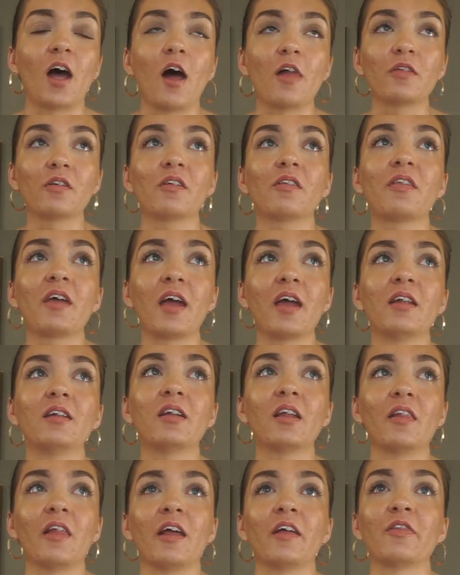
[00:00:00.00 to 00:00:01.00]
other
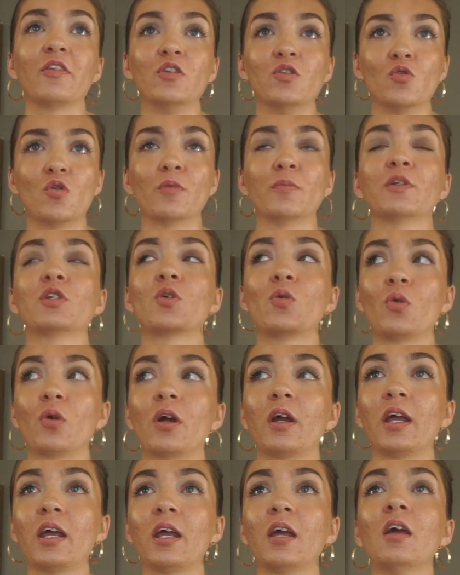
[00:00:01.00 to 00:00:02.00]
than like the
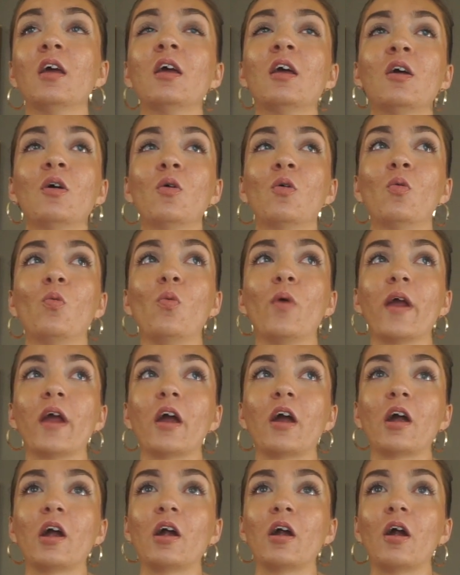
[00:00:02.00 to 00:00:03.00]
dormitory
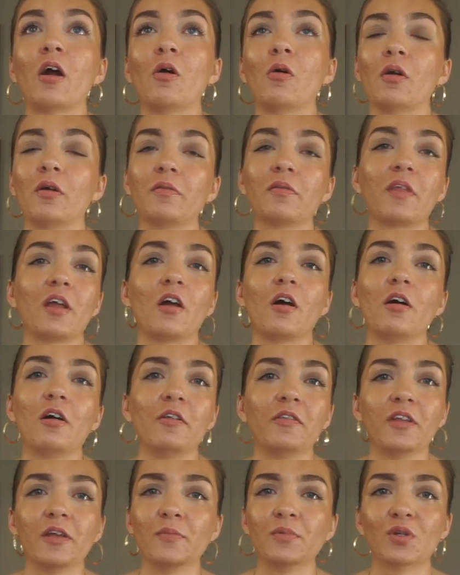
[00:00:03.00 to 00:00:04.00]
or they call
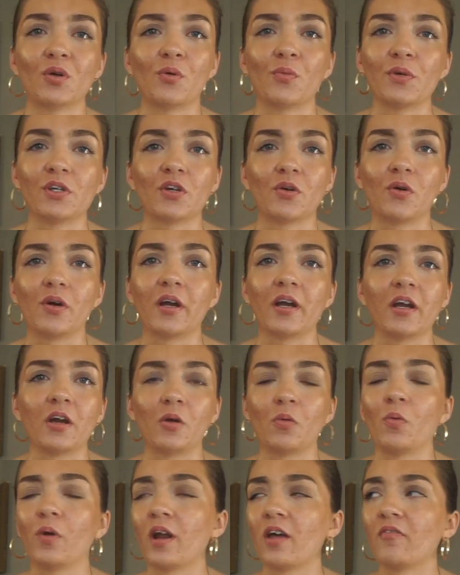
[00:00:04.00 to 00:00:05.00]
it the observatory or
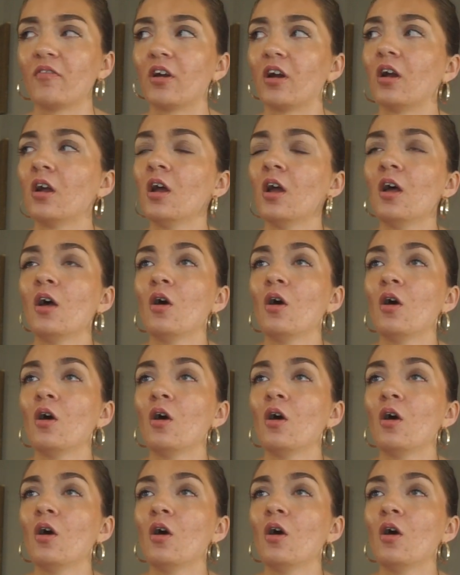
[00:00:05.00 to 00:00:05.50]
whatever,